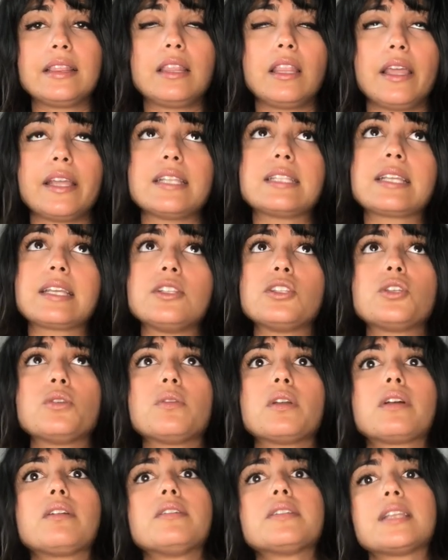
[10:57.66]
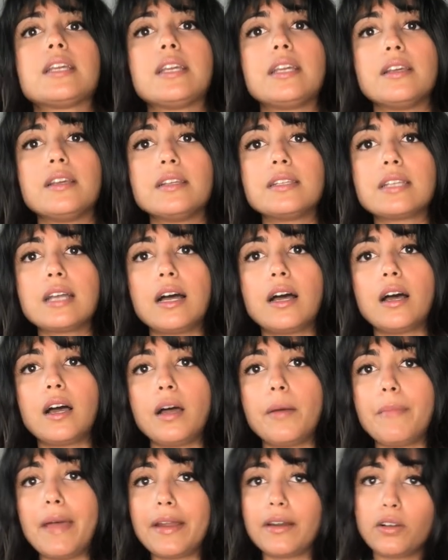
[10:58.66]
like SkinCeuticals is
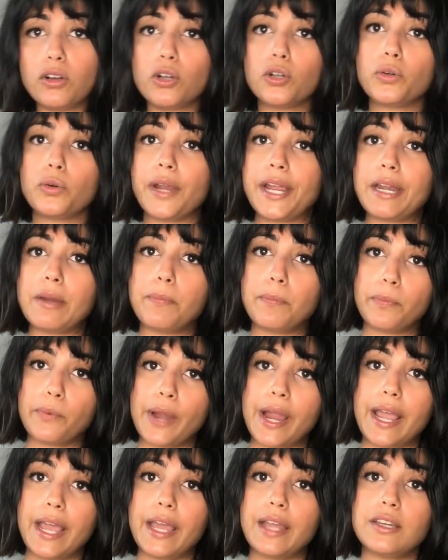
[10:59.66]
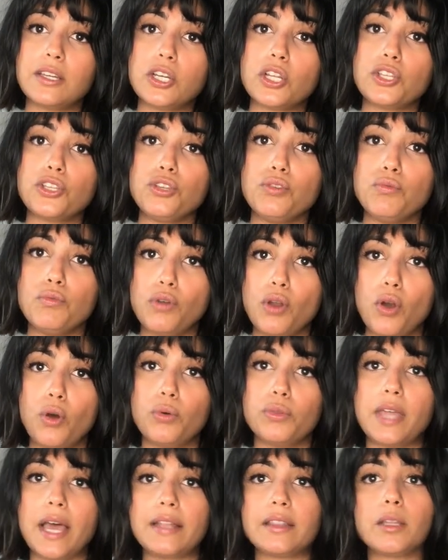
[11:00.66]
a medical grade brand, you
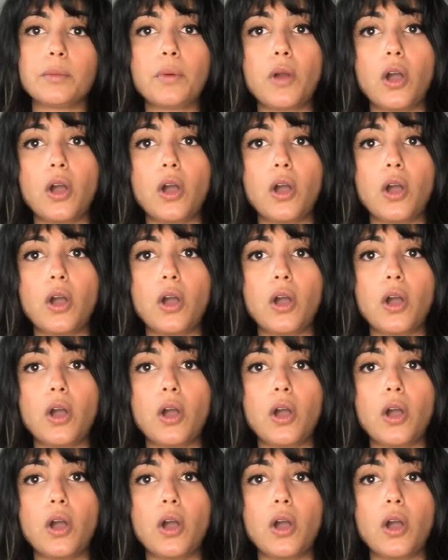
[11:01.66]
know that the